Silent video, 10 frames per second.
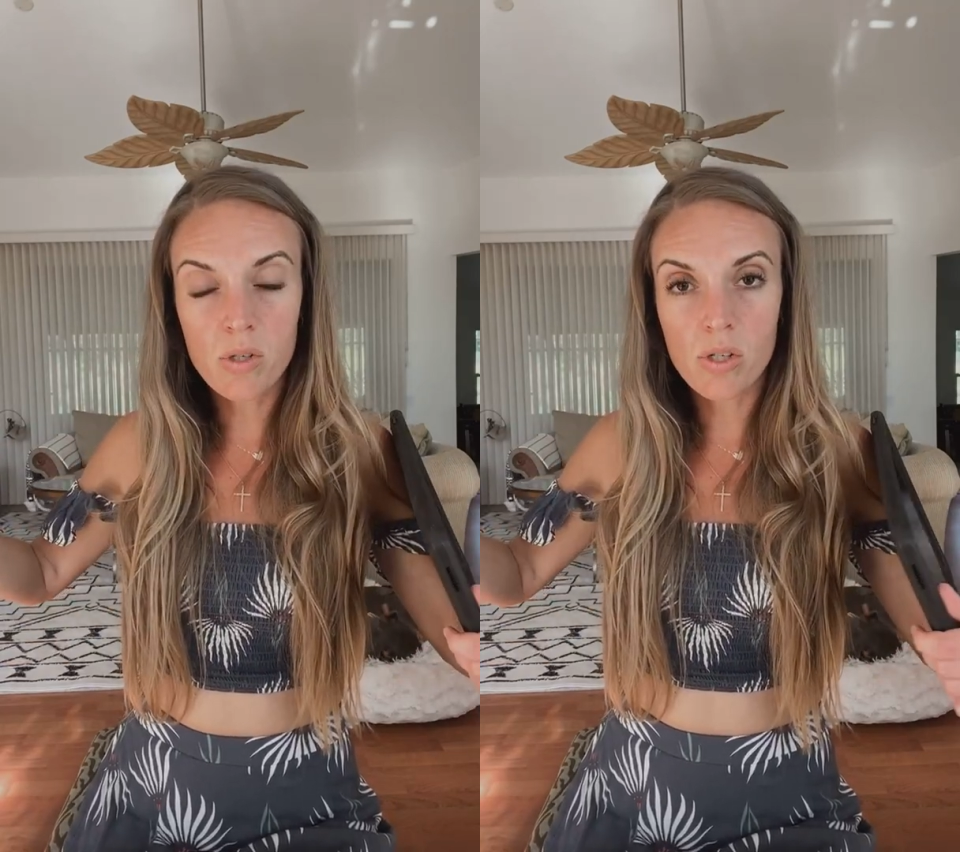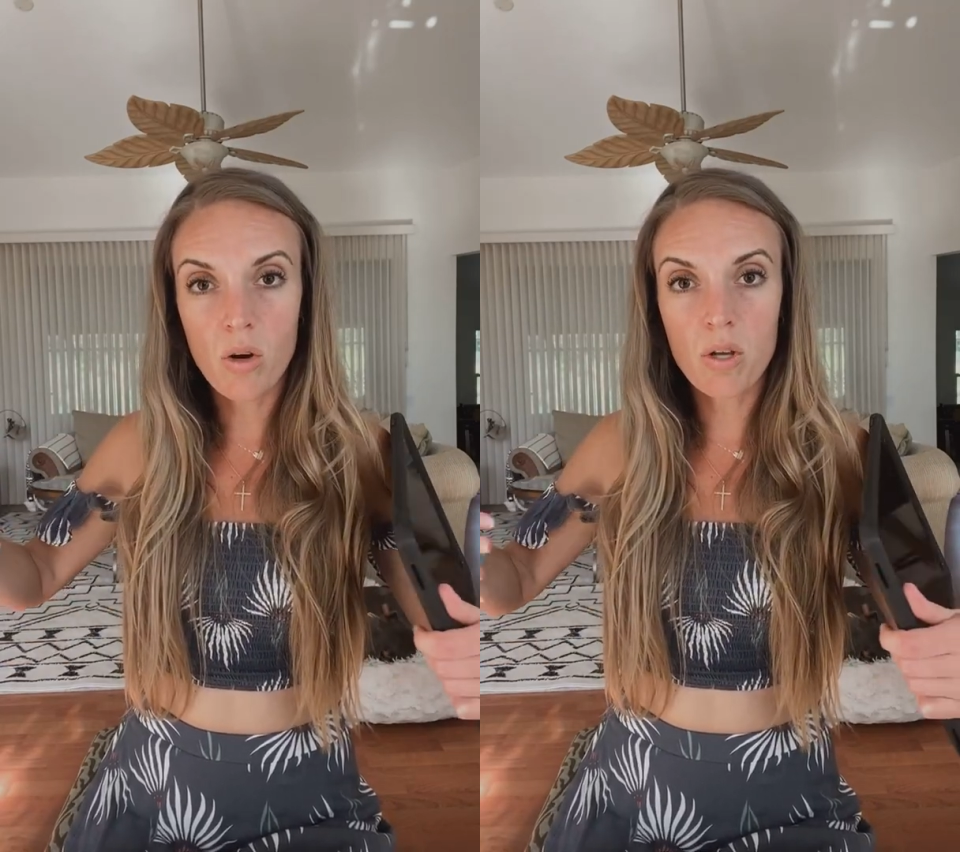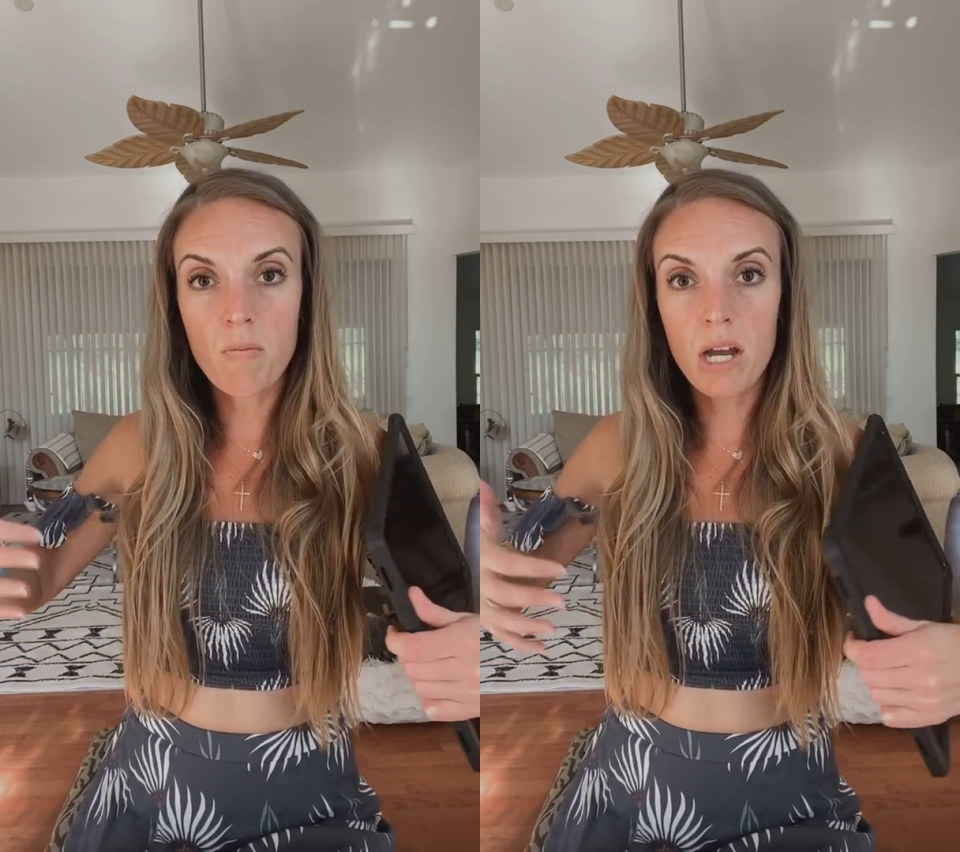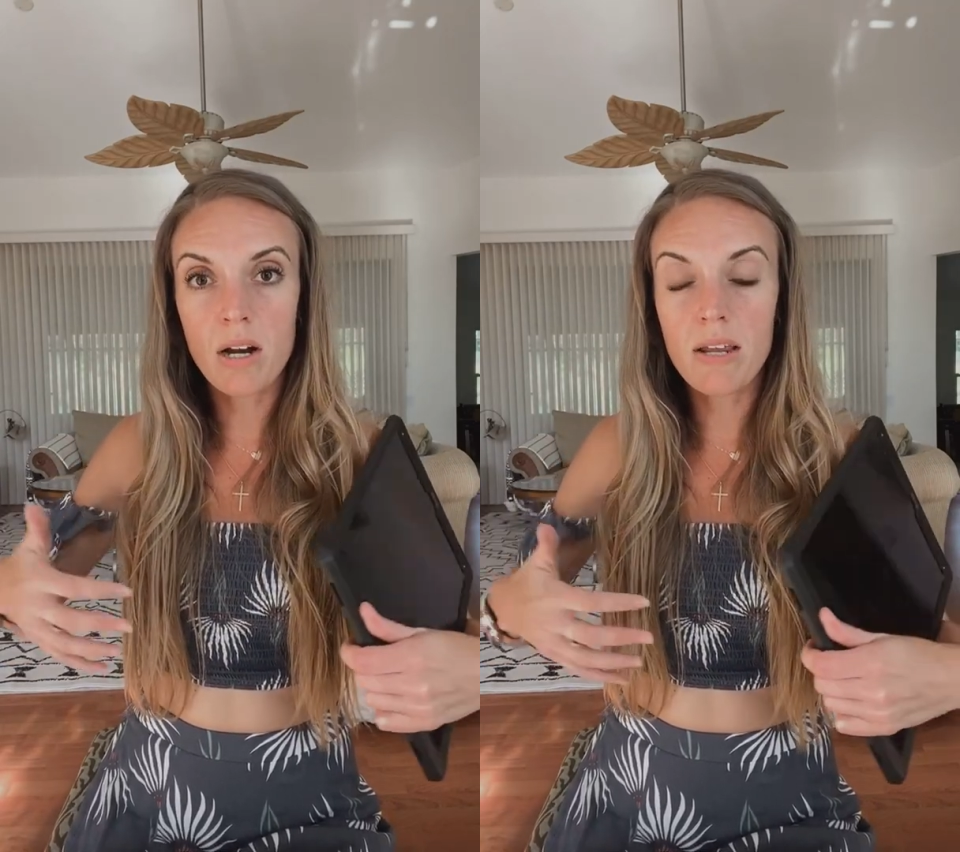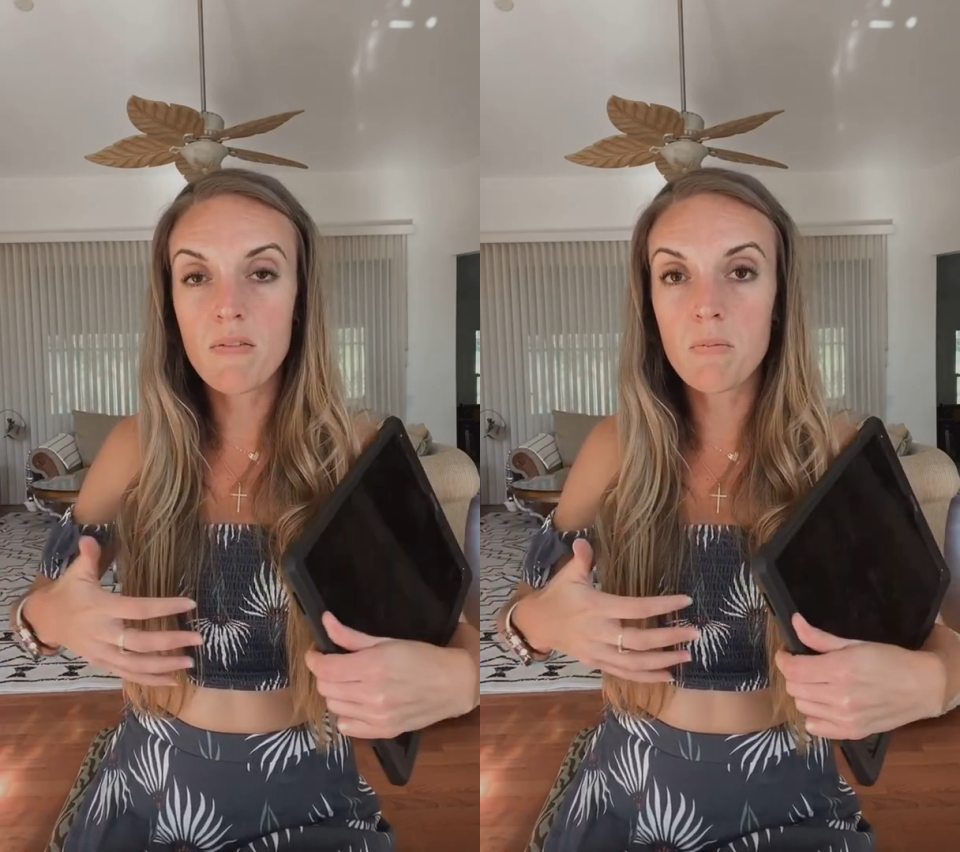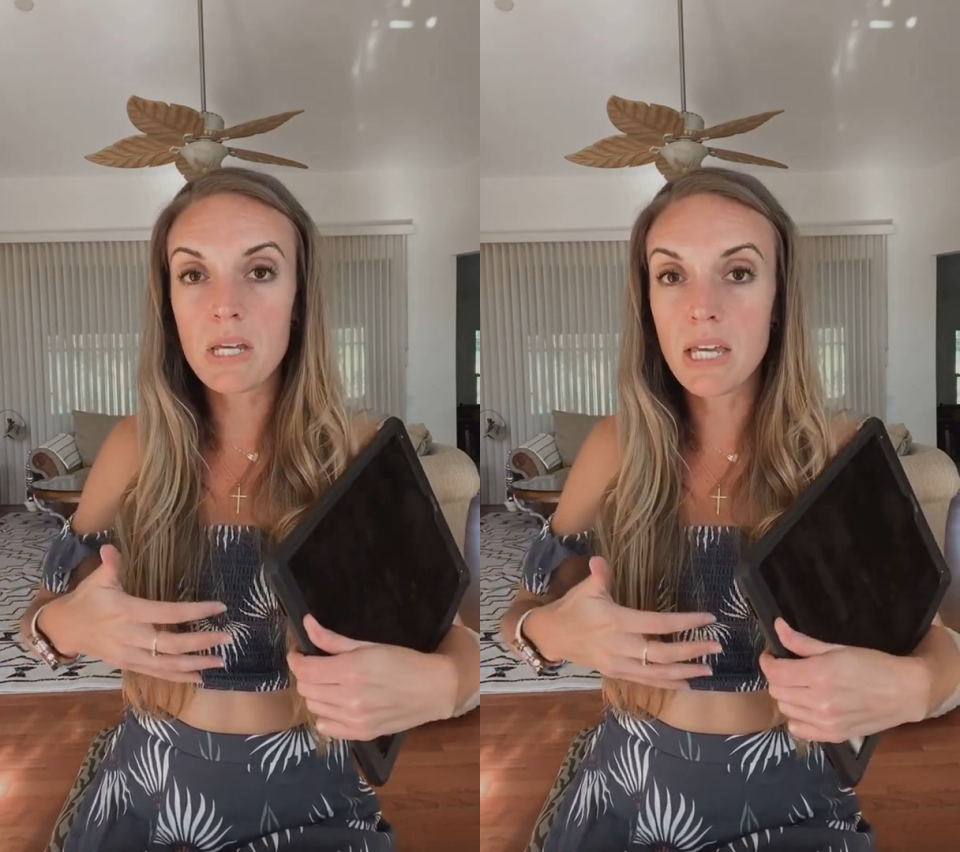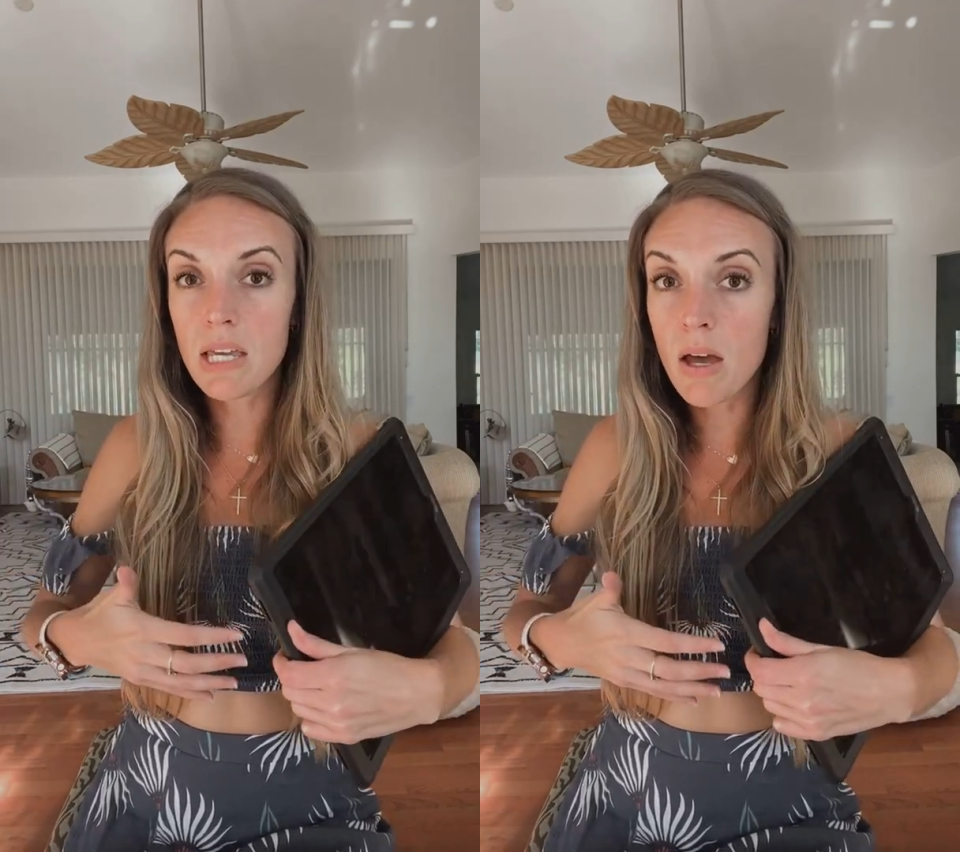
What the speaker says: So you might not even be